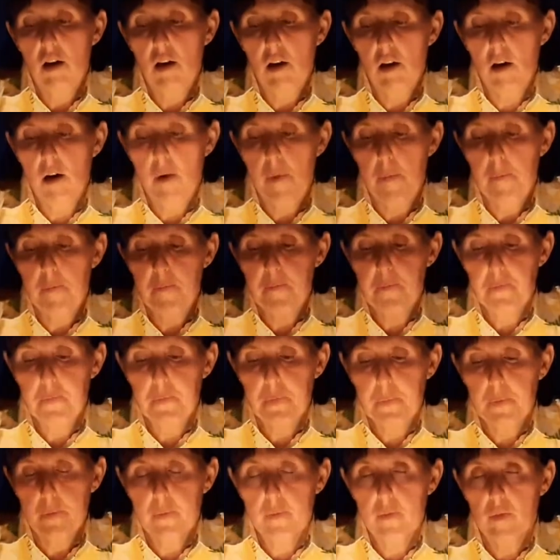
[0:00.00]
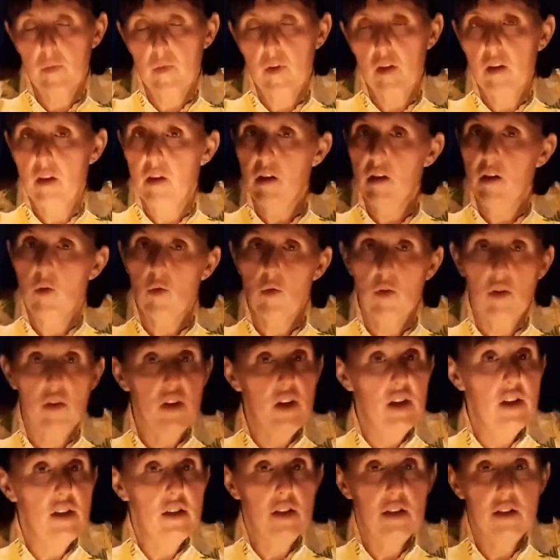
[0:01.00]
Um, were
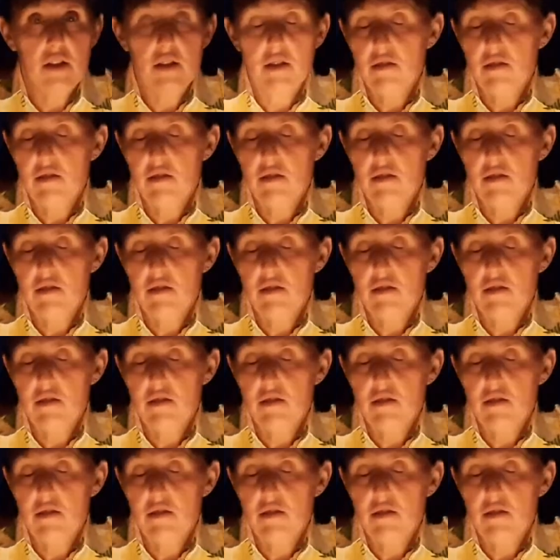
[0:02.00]
they,